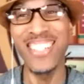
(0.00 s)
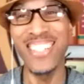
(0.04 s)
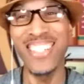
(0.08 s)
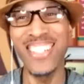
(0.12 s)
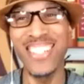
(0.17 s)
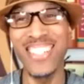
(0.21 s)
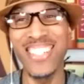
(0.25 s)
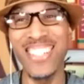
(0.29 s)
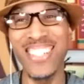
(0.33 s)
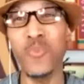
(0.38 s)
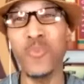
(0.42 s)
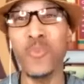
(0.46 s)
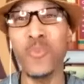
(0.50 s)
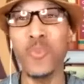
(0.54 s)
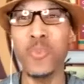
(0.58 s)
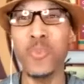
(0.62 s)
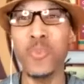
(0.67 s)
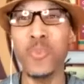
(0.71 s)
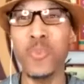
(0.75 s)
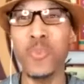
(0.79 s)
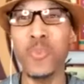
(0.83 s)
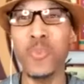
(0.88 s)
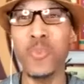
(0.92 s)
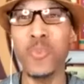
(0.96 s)

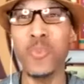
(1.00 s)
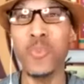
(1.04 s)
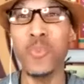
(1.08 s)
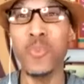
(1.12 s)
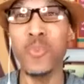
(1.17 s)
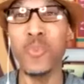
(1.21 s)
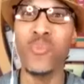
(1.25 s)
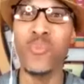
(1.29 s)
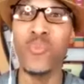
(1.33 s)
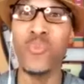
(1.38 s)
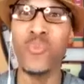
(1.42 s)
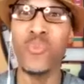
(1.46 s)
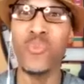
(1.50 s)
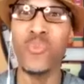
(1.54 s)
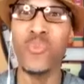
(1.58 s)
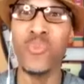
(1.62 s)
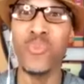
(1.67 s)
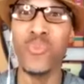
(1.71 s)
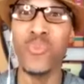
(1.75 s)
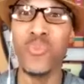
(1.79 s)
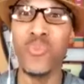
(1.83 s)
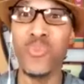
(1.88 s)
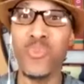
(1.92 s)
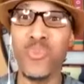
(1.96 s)

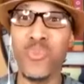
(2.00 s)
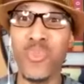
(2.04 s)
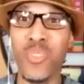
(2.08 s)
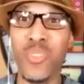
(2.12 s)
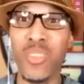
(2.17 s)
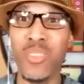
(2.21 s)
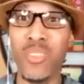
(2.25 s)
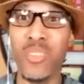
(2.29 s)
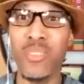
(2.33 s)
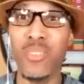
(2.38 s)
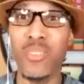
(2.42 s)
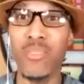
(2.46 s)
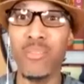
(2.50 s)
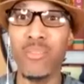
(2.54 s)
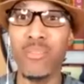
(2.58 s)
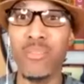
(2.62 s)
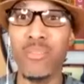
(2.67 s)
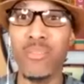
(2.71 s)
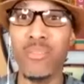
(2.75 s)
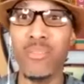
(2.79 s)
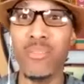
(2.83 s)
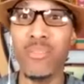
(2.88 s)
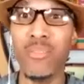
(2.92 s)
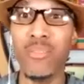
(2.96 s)

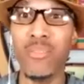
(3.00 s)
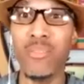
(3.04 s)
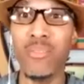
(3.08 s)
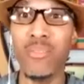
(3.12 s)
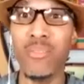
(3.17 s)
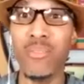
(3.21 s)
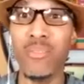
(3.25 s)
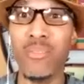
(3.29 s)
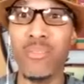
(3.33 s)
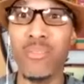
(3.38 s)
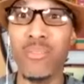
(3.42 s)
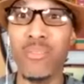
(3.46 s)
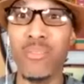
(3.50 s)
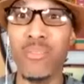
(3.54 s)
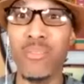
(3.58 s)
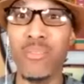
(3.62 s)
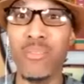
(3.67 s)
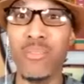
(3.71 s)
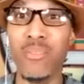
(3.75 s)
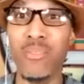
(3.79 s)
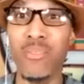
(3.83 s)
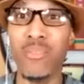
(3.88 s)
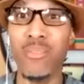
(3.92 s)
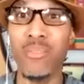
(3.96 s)

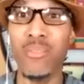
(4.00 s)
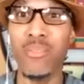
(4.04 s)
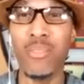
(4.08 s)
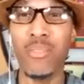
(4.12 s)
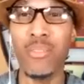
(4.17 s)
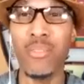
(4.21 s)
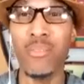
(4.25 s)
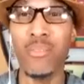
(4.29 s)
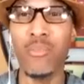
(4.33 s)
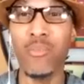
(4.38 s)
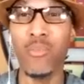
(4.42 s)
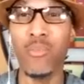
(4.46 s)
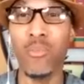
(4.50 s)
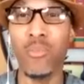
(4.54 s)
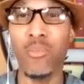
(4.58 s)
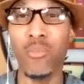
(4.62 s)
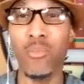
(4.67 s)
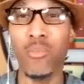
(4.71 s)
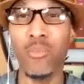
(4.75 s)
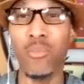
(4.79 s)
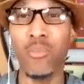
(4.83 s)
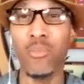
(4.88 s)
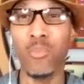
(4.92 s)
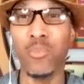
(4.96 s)

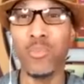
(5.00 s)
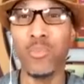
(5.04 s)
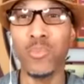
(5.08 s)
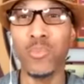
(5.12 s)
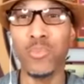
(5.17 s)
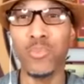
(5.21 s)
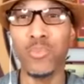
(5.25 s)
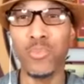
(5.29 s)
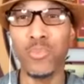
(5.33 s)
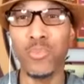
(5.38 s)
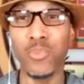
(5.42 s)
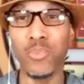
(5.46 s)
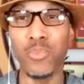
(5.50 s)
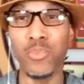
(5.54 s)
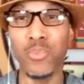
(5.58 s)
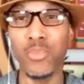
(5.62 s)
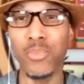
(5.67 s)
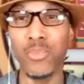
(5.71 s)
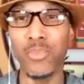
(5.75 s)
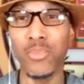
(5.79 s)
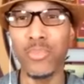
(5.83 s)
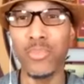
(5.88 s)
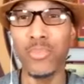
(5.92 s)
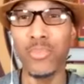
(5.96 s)

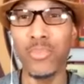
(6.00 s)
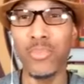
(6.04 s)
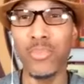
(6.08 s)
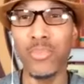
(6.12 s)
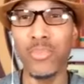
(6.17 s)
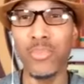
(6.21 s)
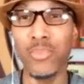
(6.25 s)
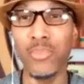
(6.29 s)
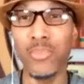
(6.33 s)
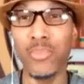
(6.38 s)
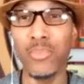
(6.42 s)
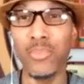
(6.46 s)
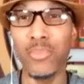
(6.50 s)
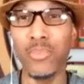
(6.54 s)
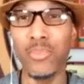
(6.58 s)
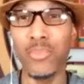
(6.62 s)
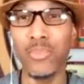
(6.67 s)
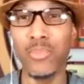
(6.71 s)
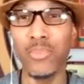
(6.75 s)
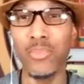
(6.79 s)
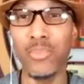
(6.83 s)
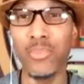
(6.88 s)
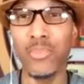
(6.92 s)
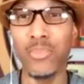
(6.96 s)

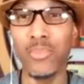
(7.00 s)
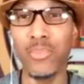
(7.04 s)
(silent)